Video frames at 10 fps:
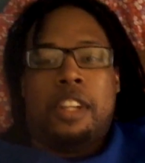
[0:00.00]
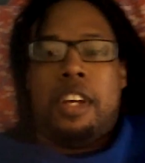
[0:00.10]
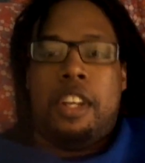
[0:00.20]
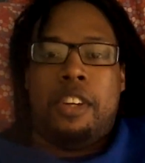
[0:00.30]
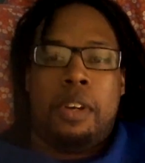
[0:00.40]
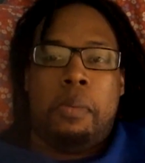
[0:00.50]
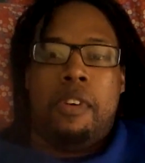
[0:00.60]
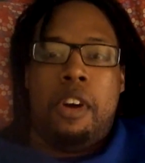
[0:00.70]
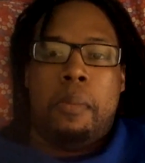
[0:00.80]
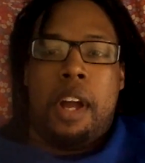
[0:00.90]
Like, don't get me
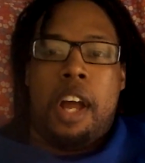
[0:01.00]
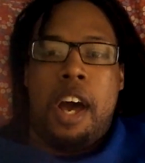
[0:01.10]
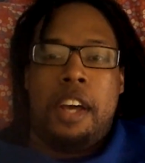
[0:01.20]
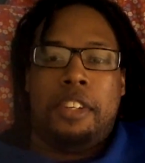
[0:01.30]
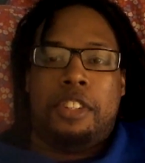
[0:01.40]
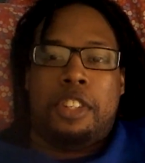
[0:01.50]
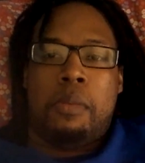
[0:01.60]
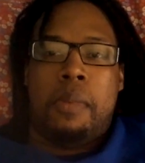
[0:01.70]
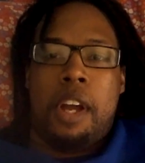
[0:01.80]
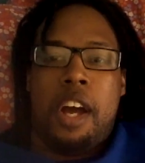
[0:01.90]
wrong,
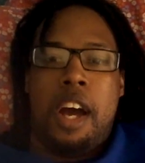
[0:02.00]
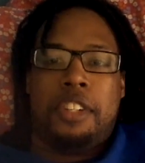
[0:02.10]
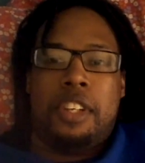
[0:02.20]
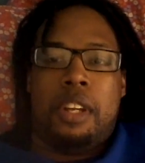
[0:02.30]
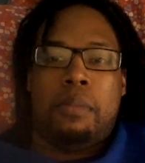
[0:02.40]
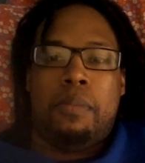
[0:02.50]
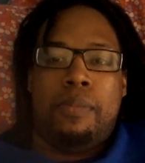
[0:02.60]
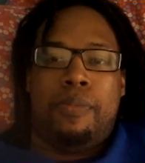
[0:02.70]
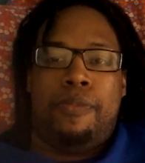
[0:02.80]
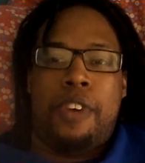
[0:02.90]
some of my guides got a
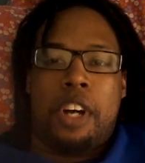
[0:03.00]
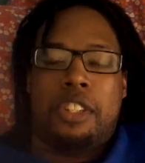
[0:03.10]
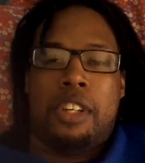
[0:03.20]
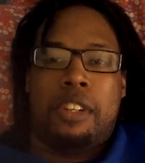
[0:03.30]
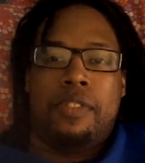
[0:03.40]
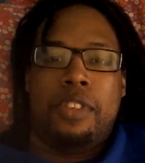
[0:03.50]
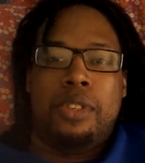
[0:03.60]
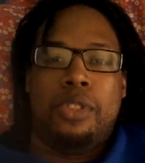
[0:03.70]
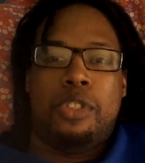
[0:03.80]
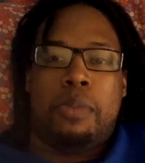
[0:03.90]
fuck ton of
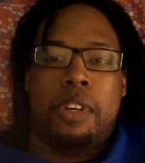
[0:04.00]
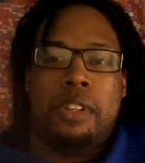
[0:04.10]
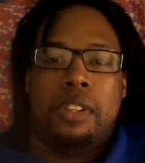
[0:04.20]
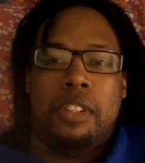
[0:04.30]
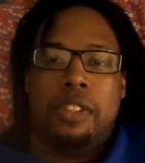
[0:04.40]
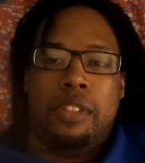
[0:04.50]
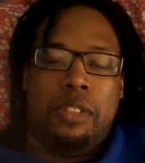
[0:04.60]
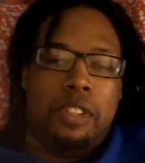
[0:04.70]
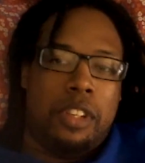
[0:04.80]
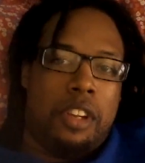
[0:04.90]
views, but
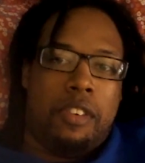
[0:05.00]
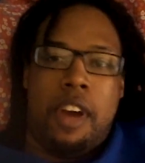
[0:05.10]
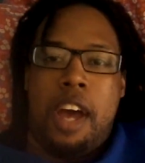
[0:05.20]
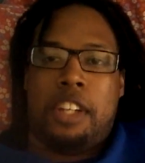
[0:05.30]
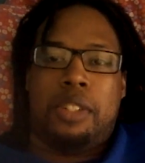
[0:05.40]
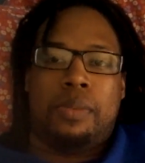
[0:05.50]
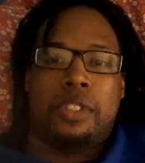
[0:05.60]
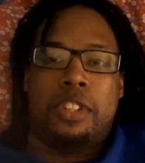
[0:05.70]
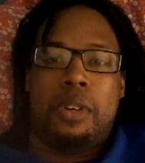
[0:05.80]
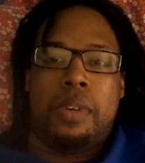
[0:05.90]
the interaction
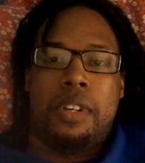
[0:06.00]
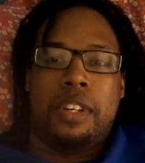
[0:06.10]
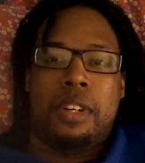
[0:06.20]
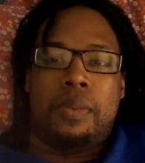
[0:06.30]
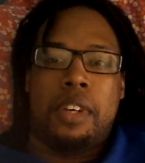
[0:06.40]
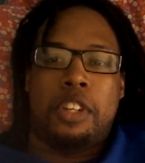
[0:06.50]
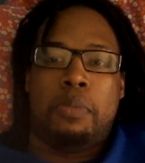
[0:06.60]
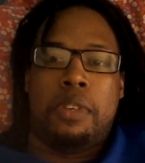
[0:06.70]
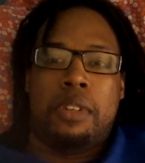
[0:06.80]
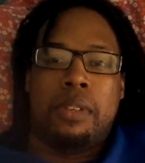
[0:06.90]
was nowhere near the way it's
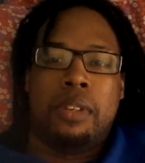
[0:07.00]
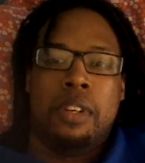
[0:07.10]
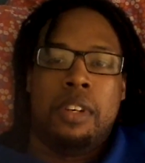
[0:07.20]
been